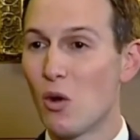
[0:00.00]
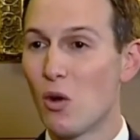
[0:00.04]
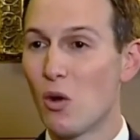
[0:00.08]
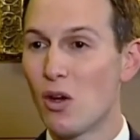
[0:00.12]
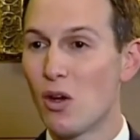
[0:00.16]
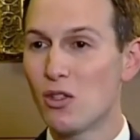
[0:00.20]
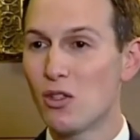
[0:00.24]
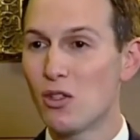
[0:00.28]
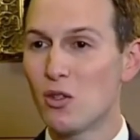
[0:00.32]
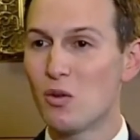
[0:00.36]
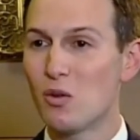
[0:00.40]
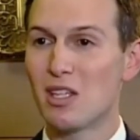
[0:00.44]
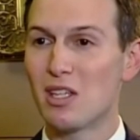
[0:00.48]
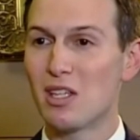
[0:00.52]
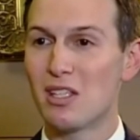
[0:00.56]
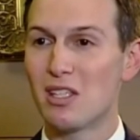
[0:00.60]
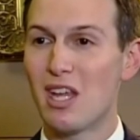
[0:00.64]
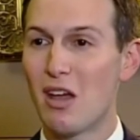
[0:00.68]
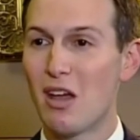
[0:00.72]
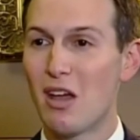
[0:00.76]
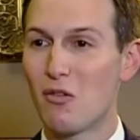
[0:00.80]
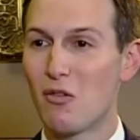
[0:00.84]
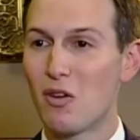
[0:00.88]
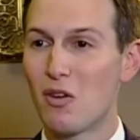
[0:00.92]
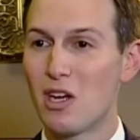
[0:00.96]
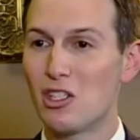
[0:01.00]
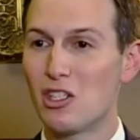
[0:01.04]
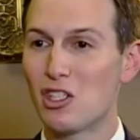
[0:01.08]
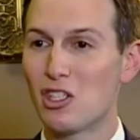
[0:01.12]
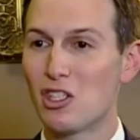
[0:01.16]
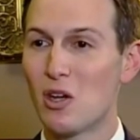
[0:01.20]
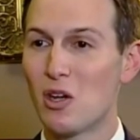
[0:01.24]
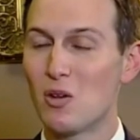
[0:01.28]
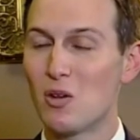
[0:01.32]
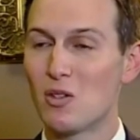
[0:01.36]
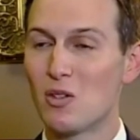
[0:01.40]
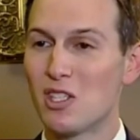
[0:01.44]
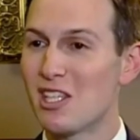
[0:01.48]
All doing a day of rage
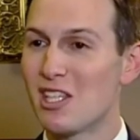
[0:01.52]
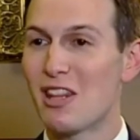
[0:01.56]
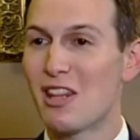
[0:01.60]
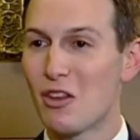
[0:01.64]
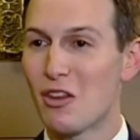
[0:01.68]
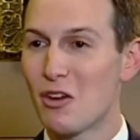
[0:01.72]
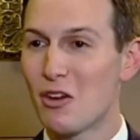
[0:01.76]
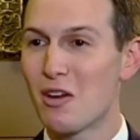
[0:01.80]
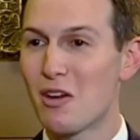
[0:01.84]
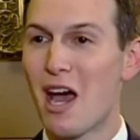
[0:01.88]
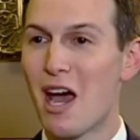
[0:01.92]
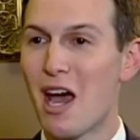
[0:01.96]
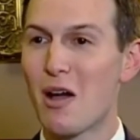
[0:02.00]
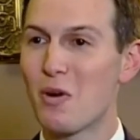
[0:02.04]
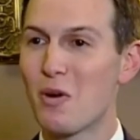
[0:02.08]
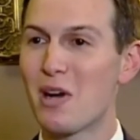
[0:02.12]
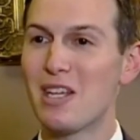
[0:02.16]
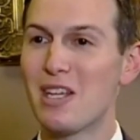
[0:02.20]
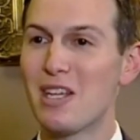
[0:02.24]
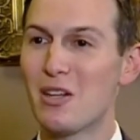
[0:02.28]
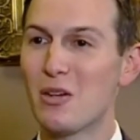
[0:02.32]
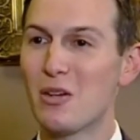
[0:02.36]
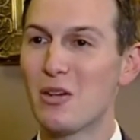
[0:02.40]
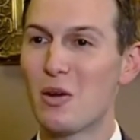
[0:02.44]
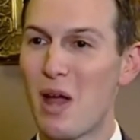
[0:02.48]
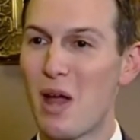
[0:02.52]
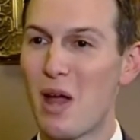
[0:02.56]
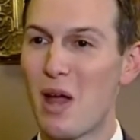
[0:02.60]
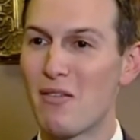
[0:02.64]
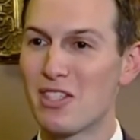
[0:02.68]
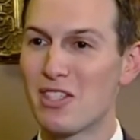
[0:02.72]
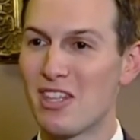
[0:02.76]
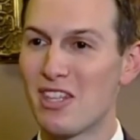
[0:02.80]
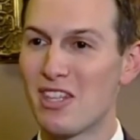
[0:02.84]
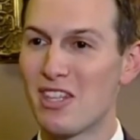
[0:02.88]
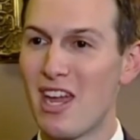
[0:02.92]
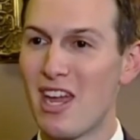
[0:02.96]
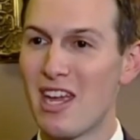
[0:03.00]
shows is that they're not ready to have a
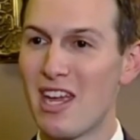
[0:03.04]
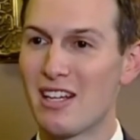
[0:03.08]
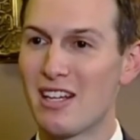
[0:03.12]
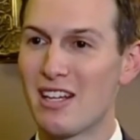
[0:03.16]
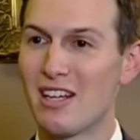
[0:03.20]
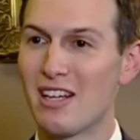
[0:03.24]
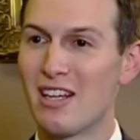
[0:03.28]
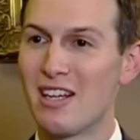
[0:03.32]
state.